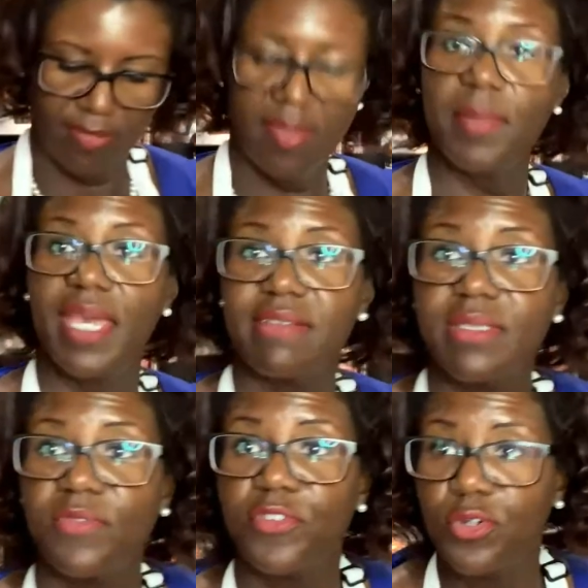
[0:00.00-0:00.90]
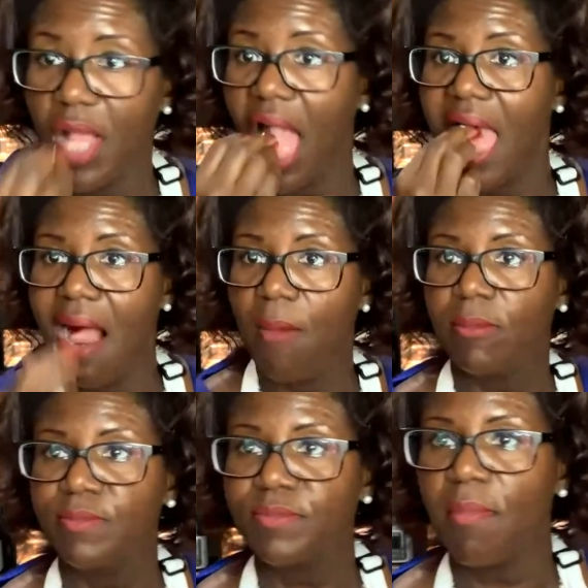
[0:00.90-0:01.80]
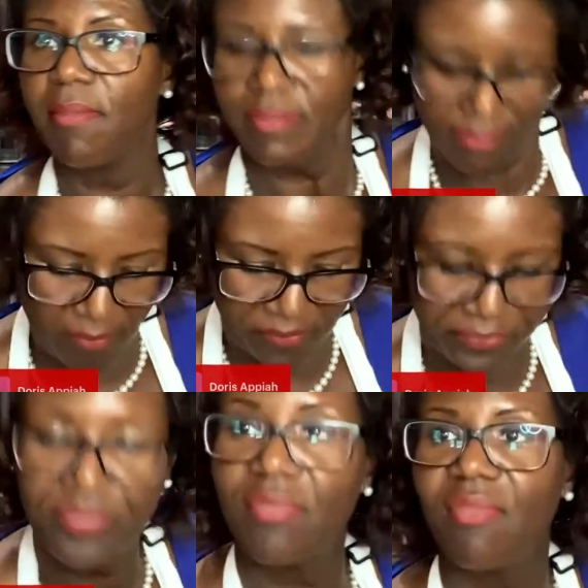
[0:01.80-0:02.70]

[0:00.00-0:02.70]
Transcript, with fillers: Let me have some fruit. Mmm.